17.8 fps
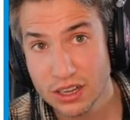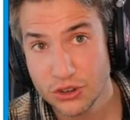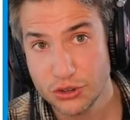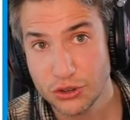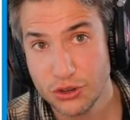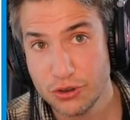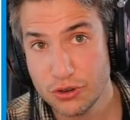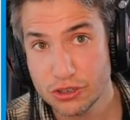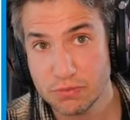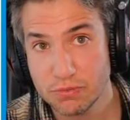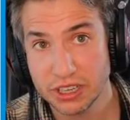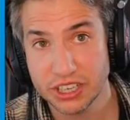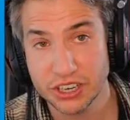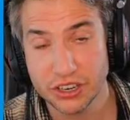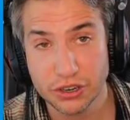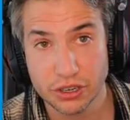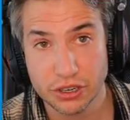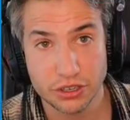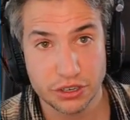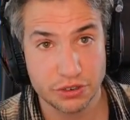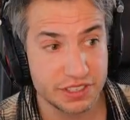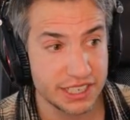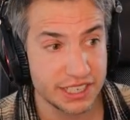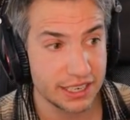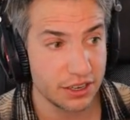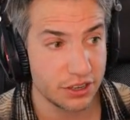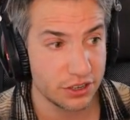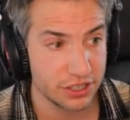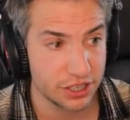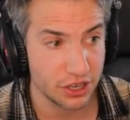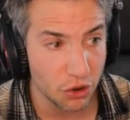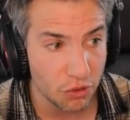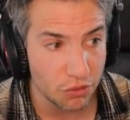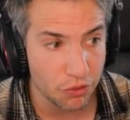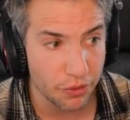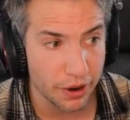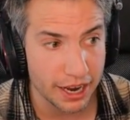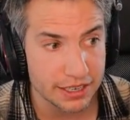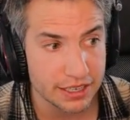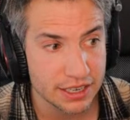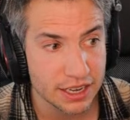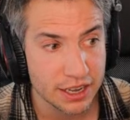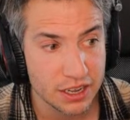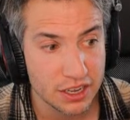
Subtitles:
to use the material you've set in this an override.